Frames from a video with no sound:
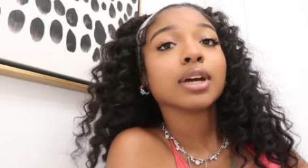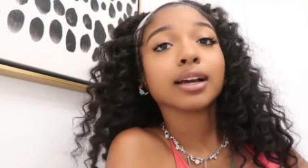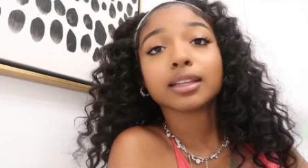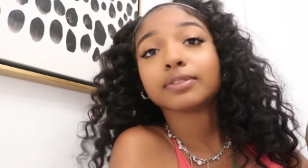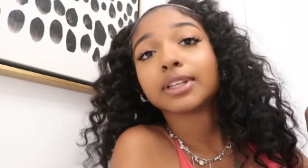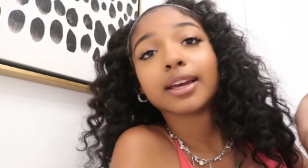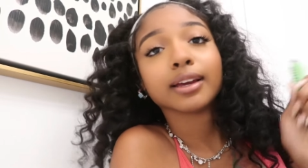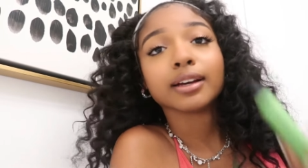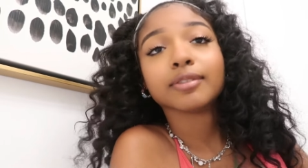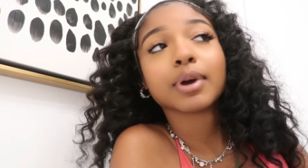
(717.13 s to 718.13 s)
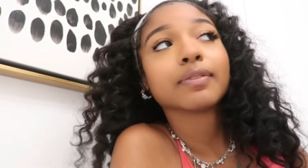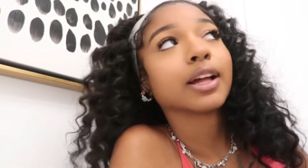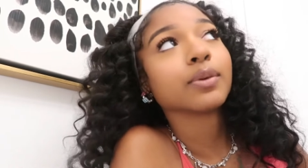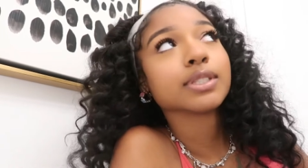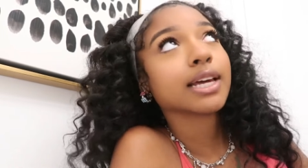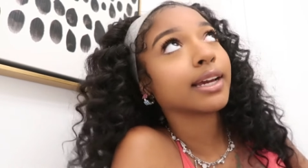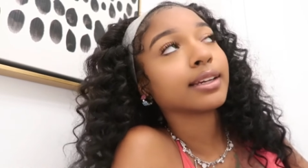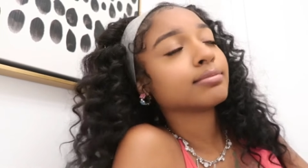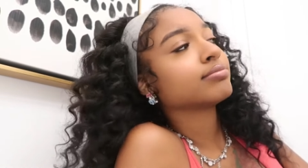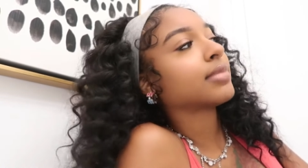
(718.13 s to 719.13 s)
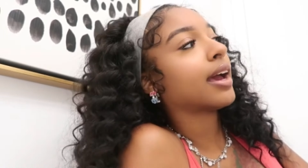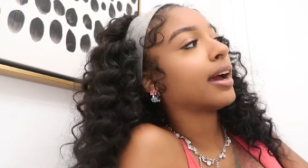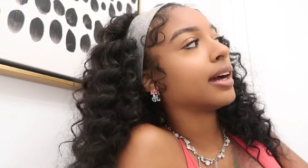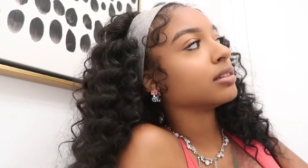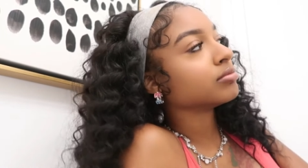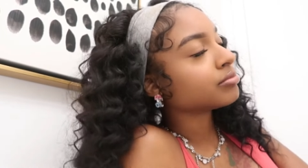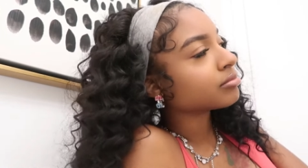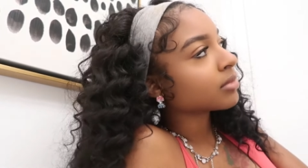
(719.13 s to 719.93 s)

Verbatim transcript: i left the day of my flight was at at